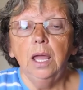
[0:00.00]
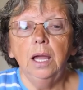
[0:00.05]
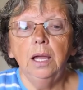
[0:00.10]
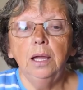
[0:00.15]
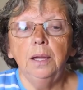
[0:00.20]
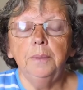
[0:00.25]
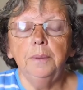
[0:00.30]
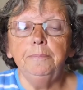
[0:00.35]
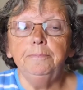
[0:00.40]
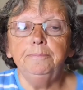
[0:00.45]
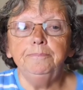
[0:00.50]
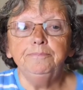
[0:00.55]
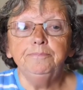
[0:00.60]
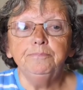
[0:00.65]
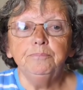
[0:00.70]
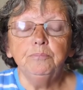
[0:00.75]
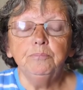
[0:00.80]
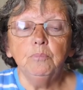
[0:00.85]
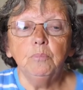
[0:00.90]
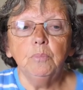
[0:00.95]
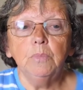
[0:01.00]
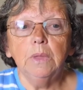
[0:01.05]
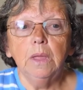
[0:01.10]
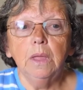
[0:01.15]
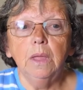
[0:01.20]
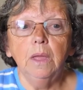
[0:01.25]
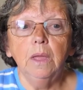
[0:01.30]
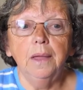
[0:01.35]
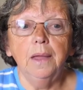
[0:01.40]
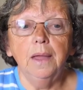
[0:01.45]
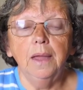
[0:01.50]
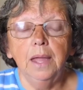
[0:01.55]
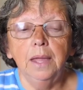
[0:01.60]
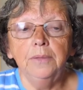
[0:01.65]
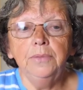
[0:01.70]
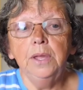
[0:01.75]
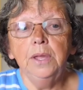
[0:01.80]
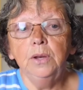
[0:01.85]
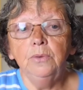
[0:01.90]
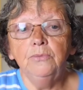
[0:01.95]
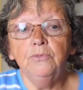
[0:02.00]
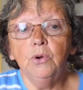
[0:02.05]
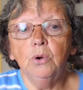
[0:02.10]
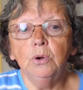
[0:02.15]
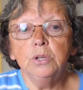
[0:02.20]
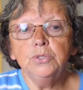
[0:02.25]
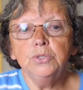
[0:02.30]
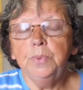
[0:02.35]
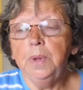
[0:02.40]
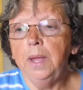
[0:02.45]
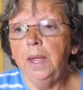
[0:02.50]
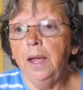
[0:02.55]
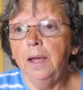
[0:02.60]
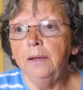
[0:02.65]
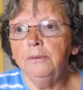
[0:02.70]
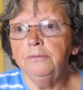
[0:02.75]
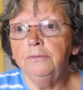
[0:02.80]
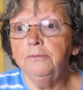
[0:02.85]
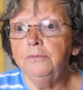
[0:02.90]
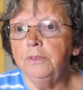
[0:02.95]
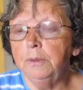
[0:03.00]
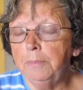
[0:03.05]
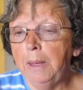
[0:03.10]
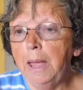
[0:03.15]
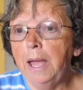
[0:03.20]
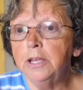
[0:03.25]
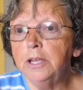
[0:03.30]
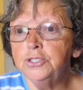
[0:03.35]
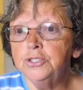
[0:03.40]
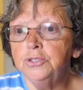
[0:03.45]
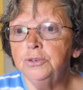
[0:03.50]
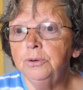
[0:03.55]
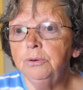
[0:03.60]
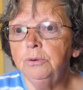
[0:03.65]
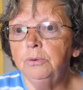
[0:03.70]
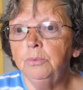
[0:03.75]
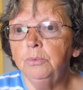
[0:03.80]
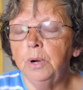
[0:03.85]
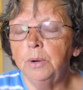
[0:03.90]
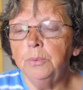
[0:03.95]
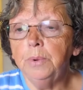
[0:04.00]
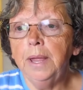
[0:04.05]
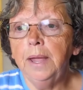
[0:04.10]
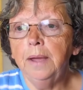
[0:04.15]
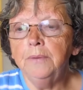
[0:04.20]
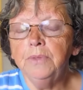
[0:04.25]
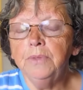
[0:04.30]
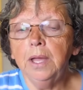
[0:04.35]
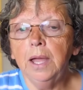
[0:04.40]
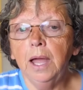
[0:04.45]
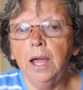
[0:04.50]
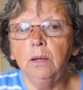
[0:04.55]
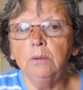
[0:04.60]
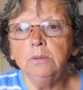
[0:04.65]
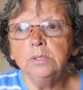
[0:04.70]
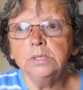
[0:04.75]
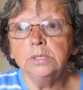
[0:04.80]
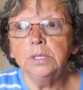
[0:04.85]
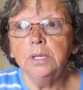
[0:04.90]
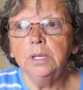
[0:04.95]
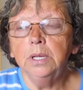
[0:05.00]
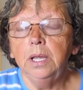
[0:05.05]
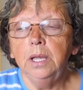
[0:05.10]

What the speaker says: And then, of course, we have the pasture where we have the cows.